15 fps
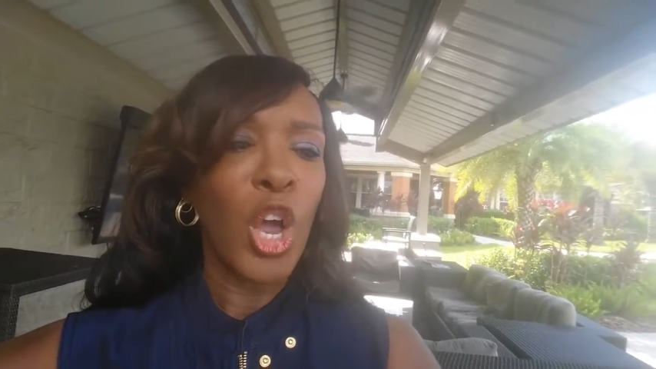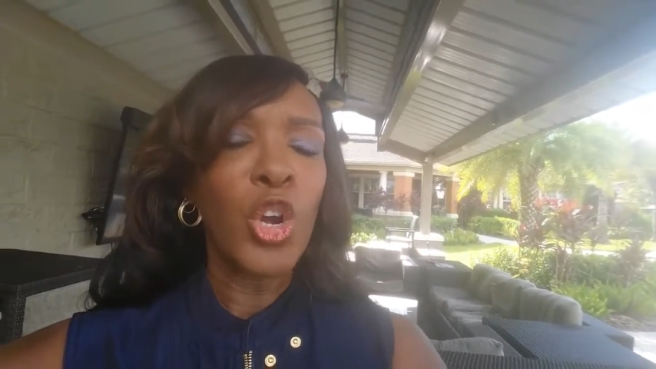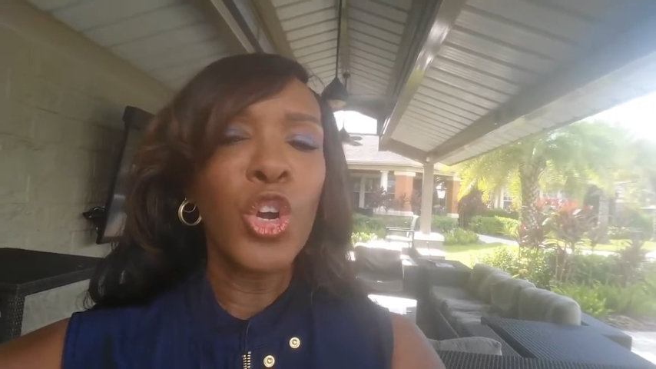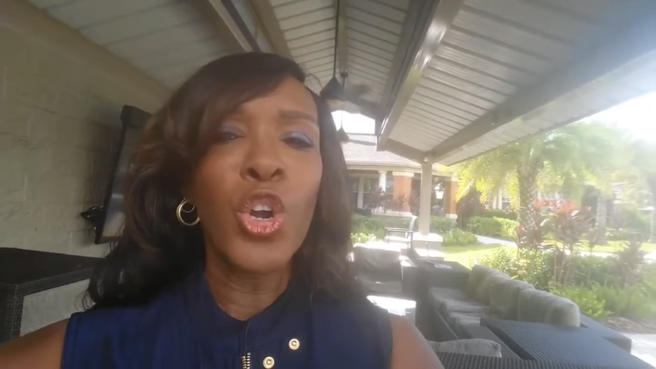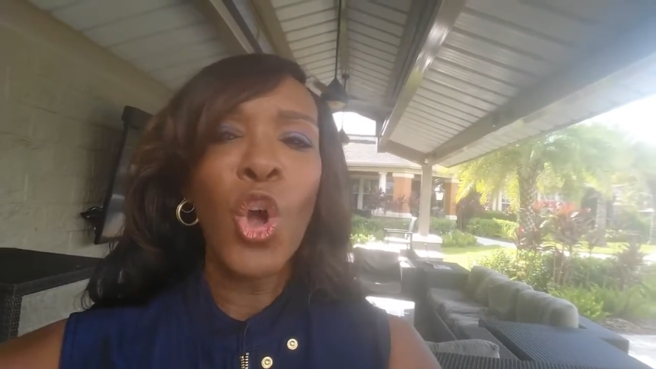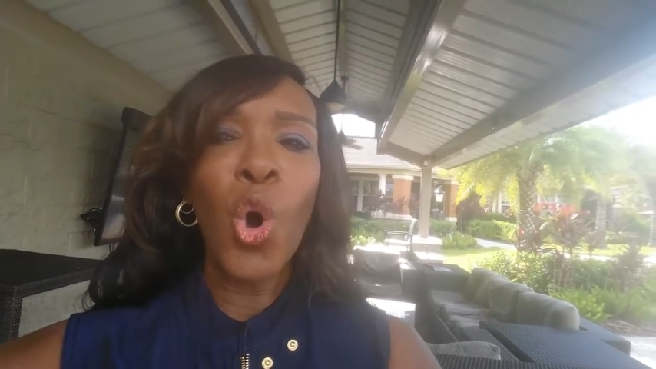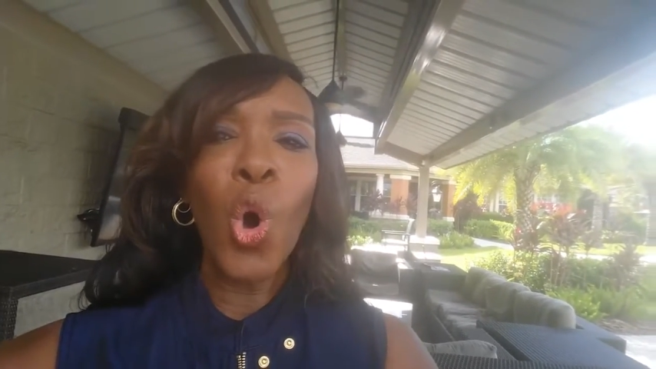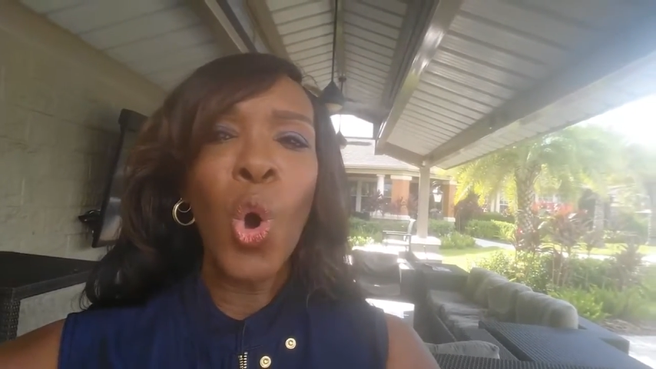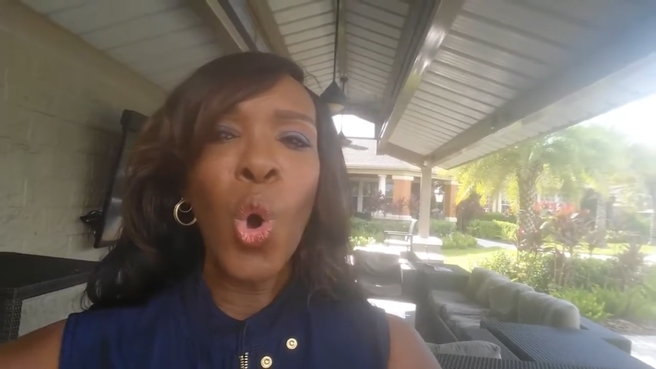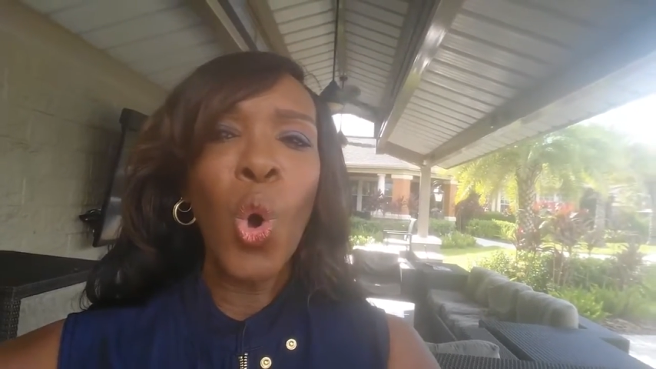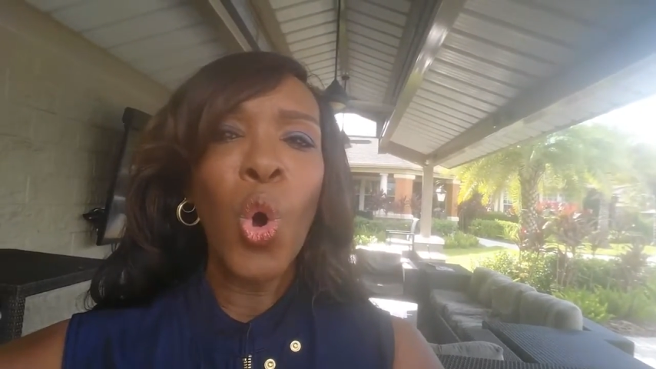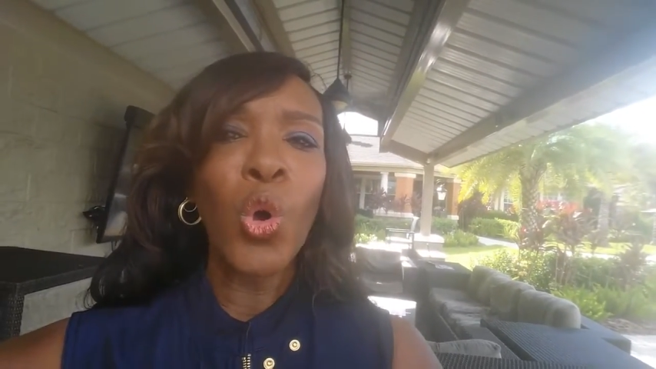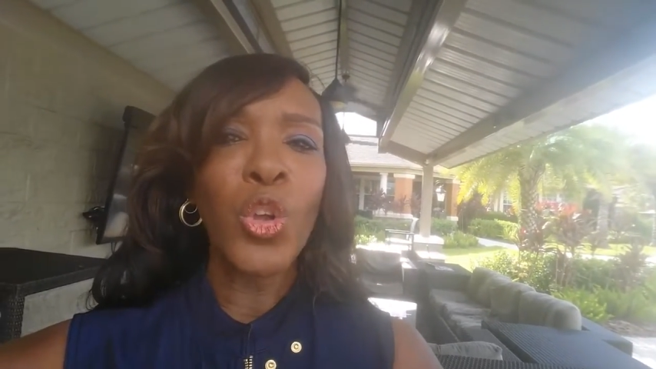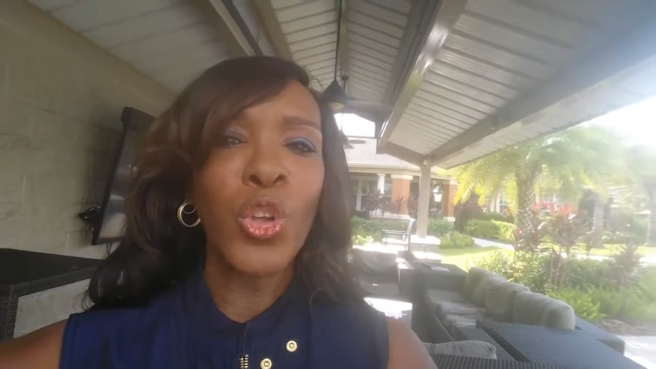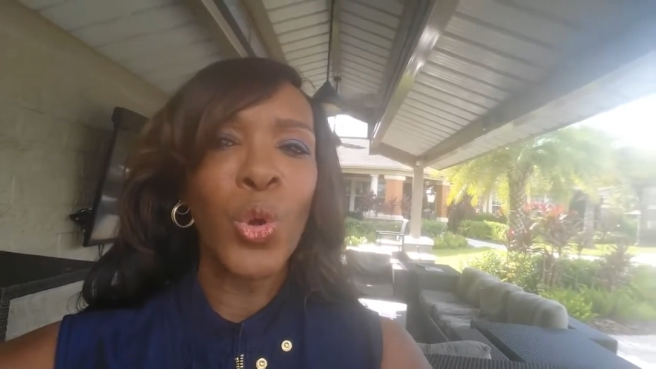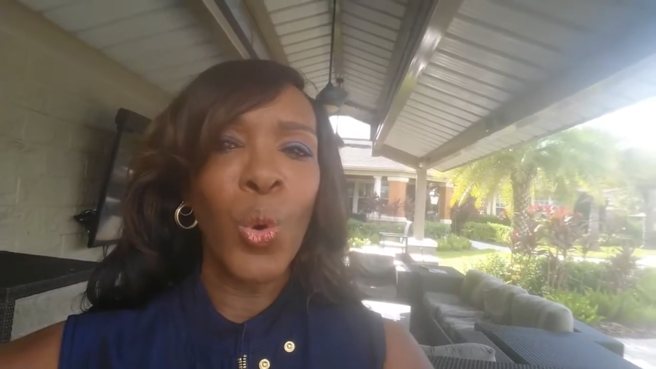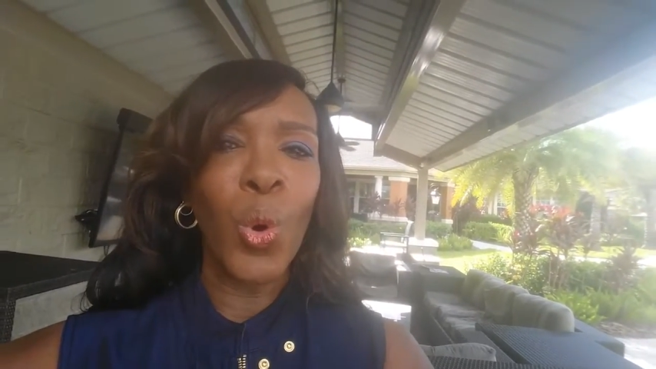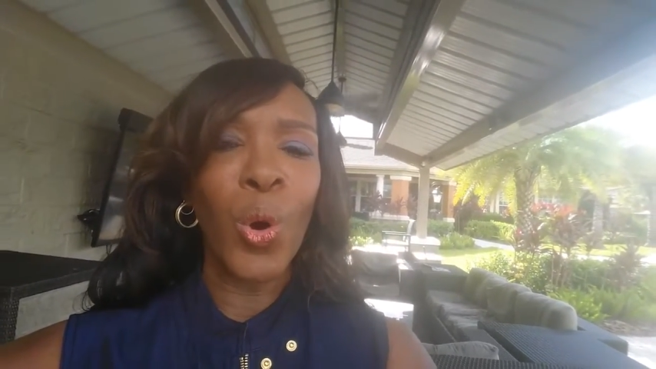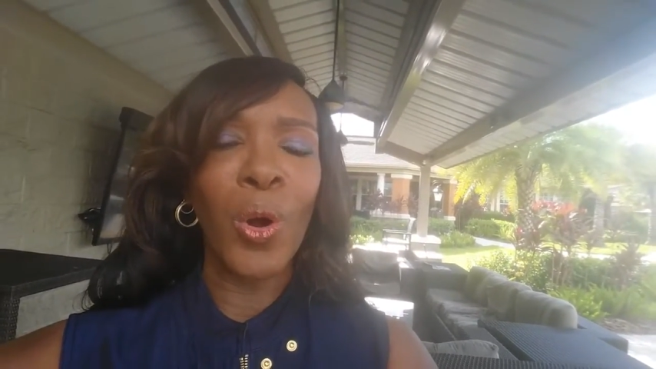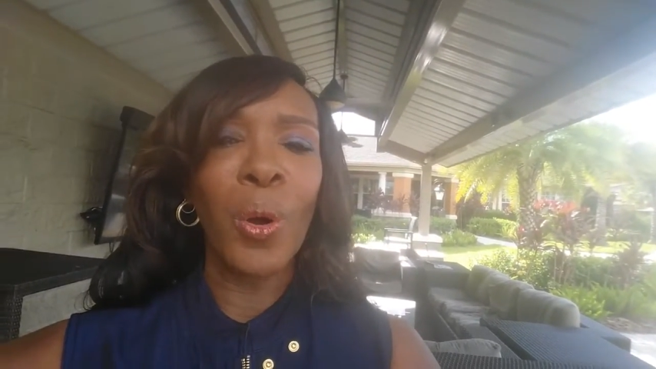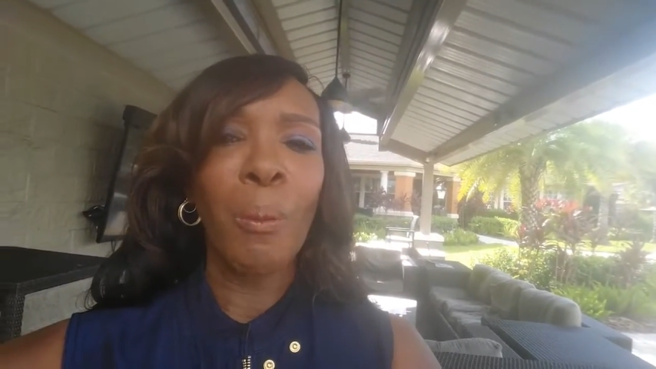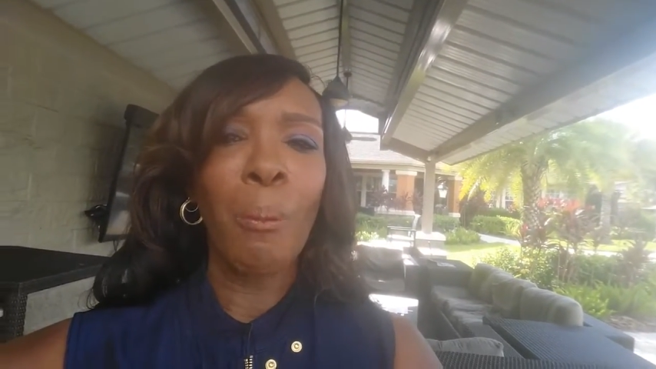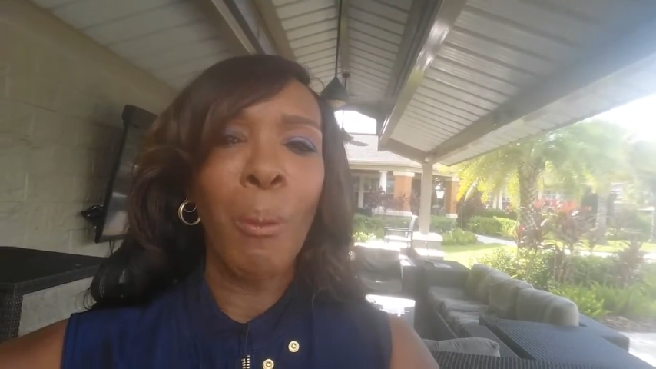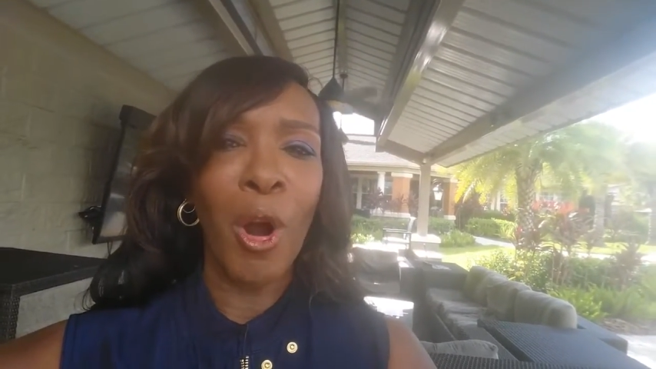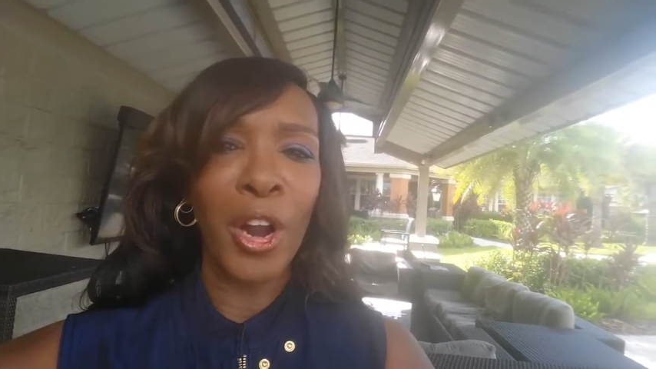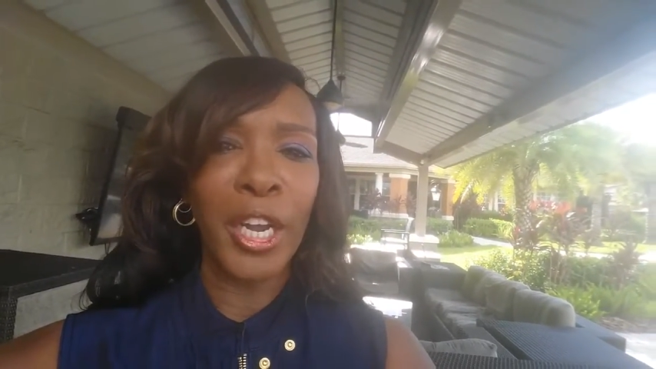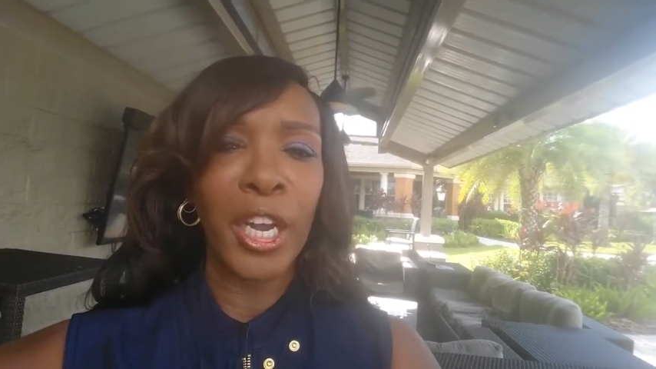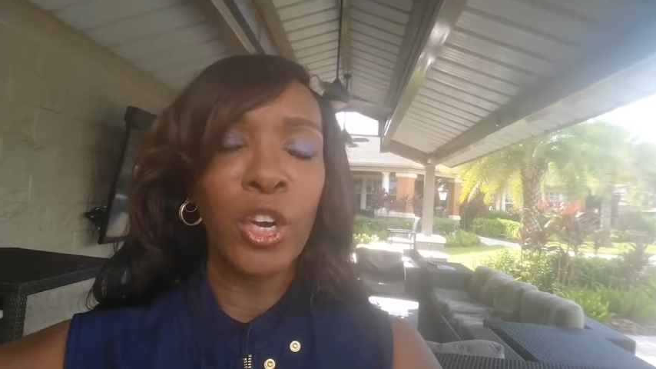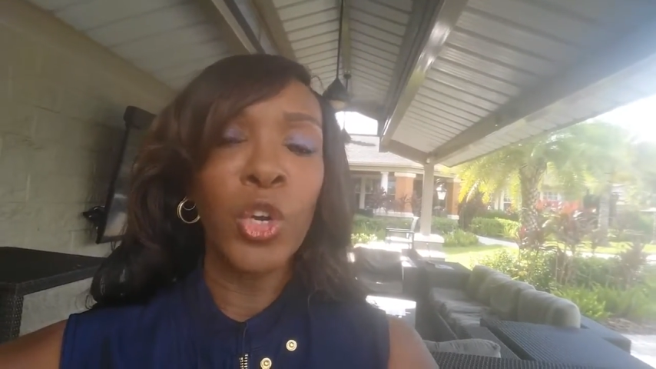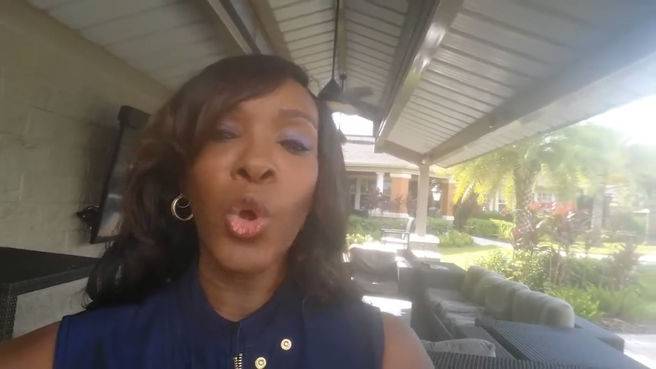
Know your market,